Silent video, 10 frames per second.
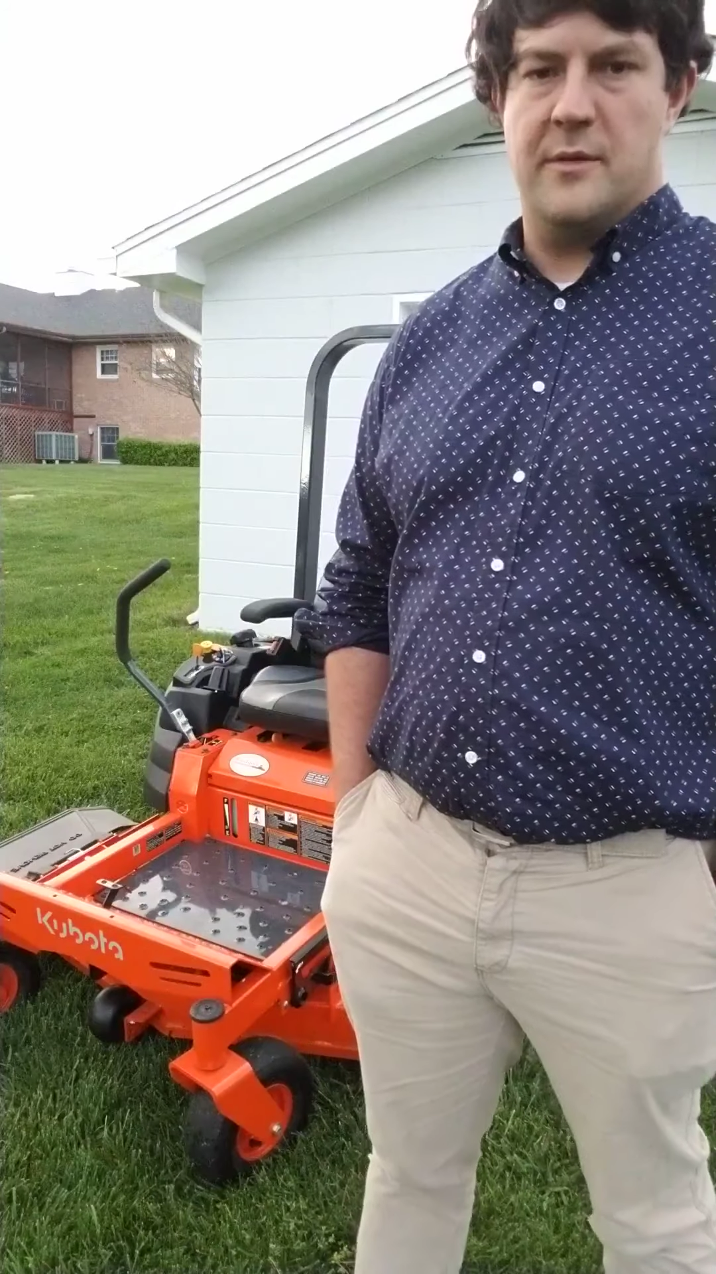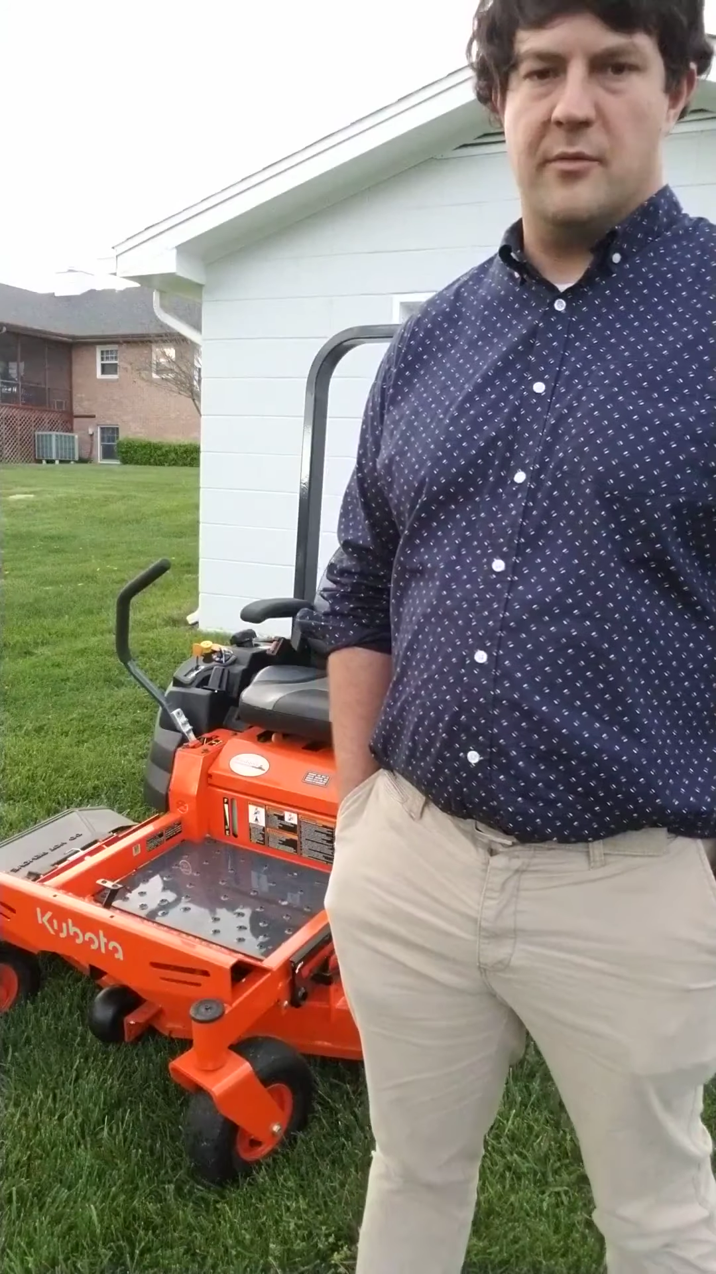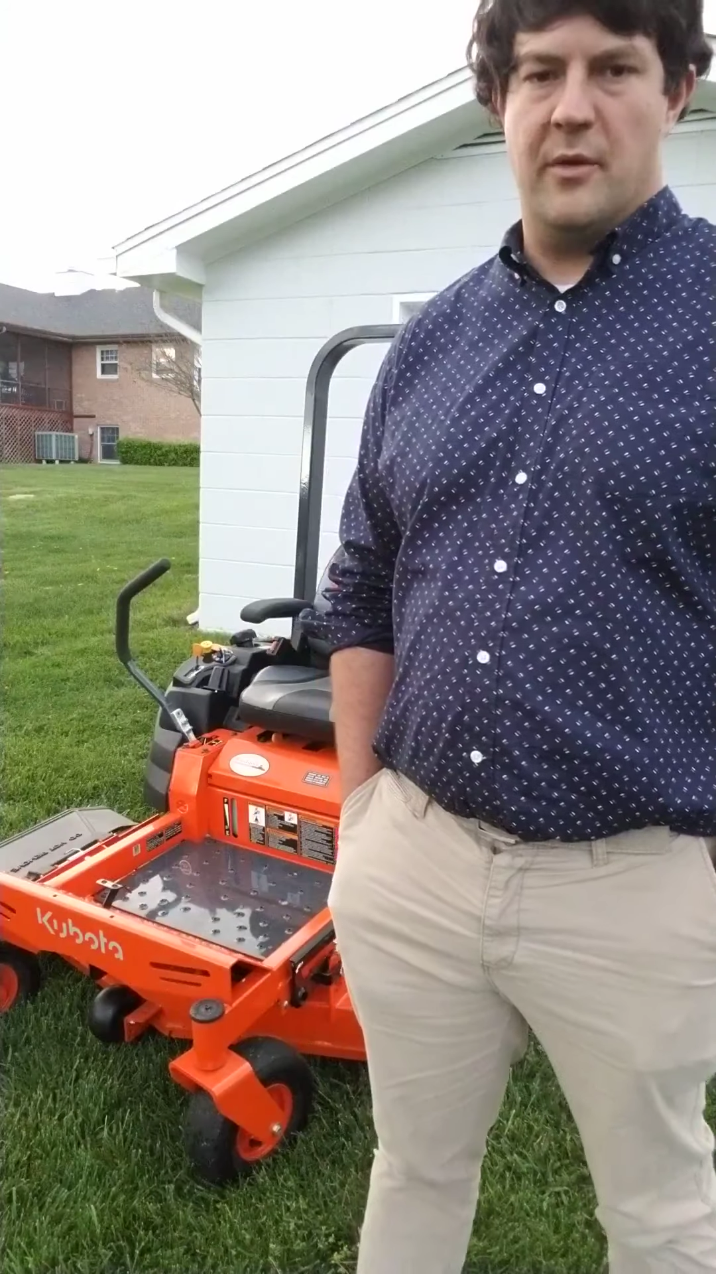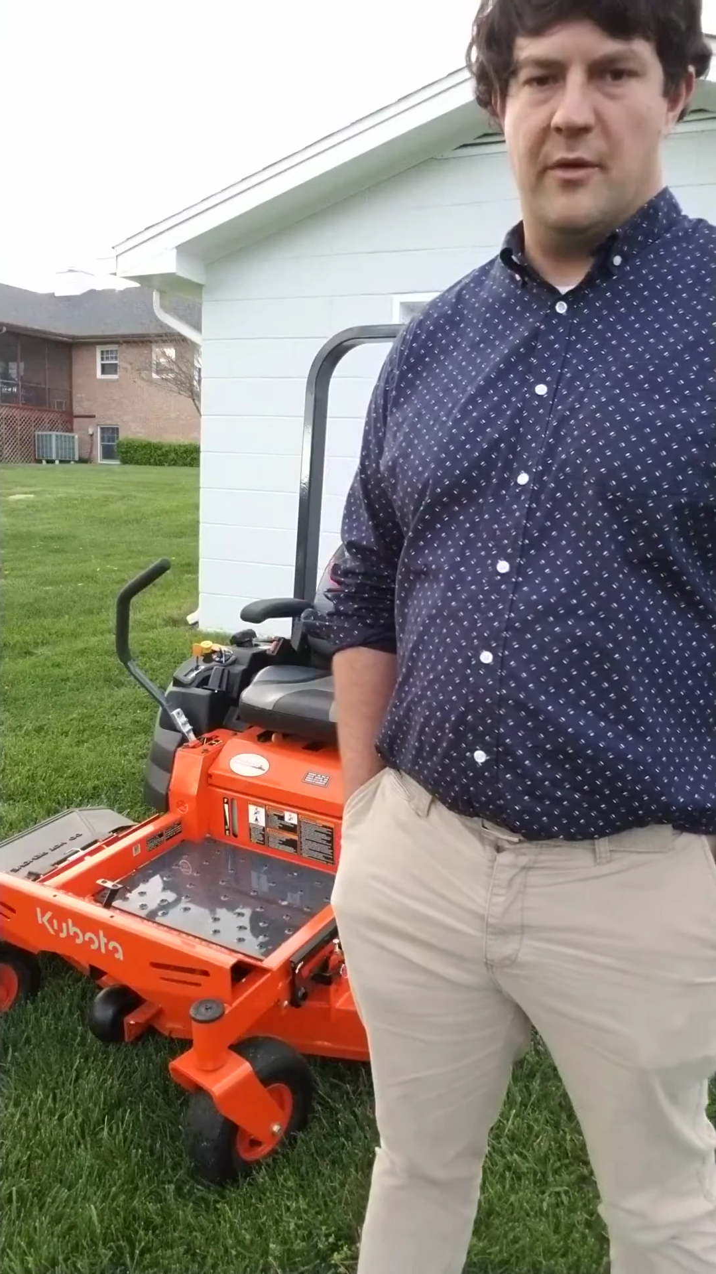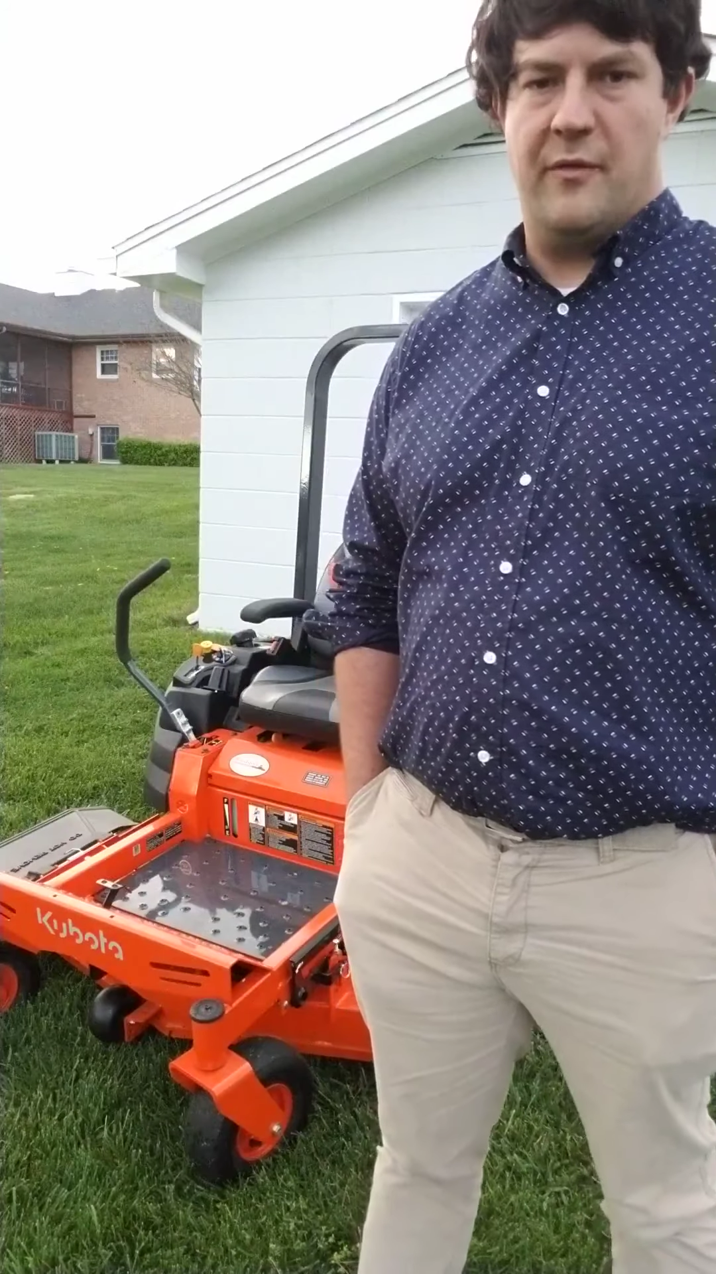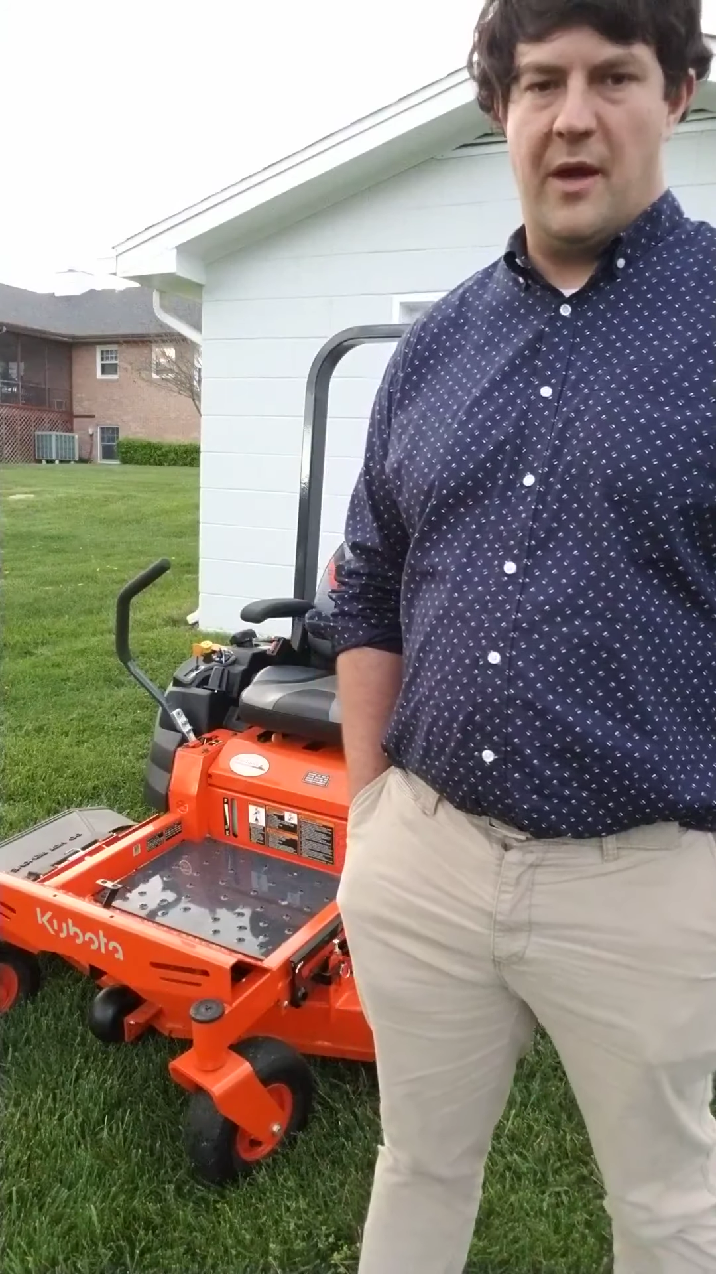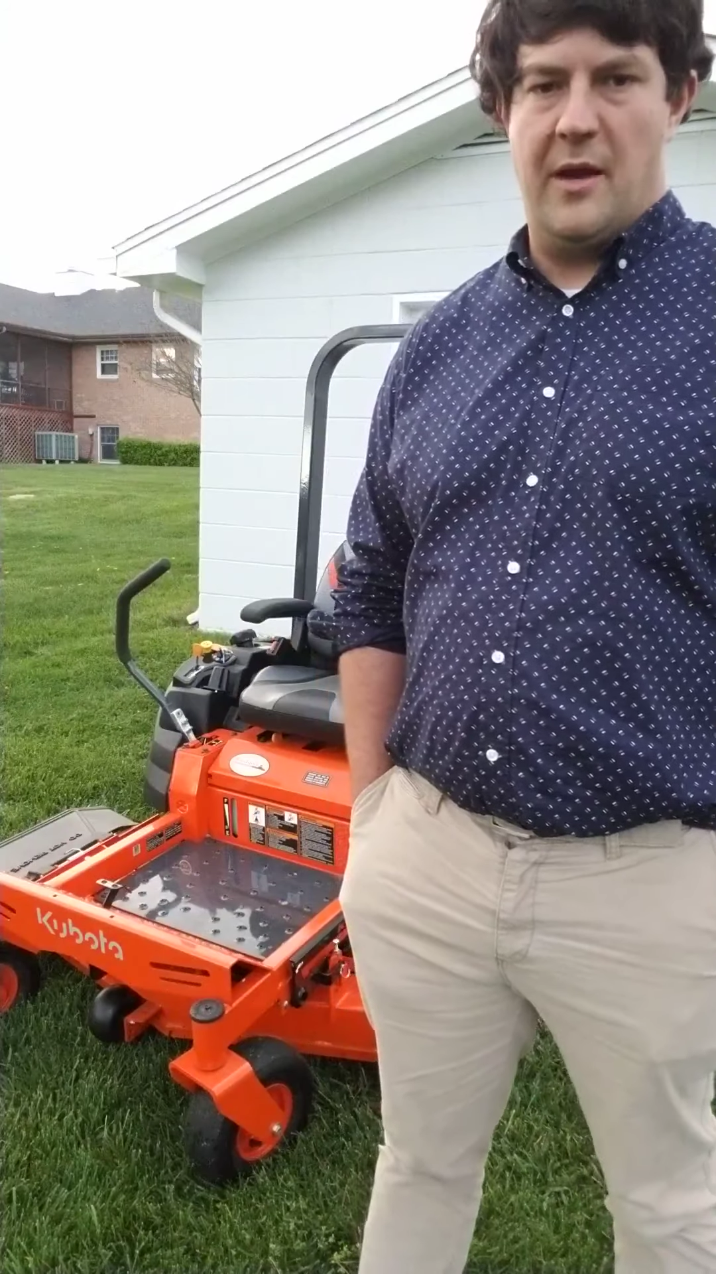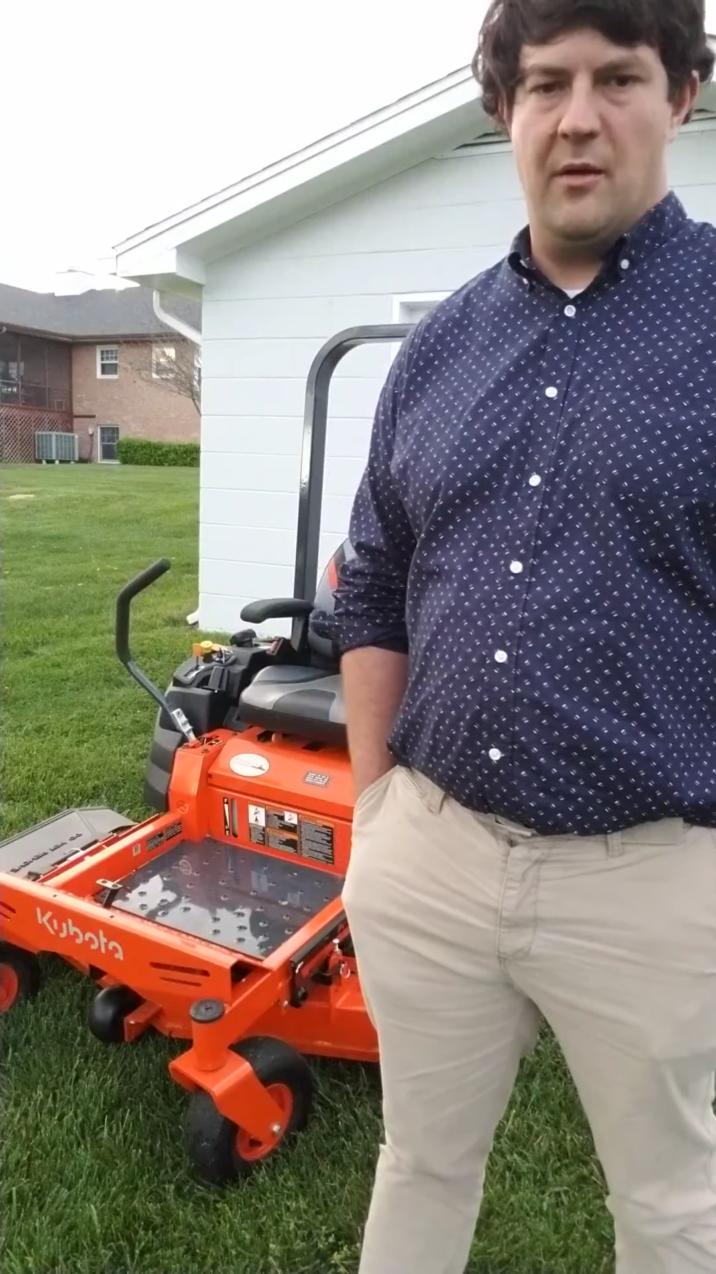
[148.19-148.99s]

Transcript: is a really flat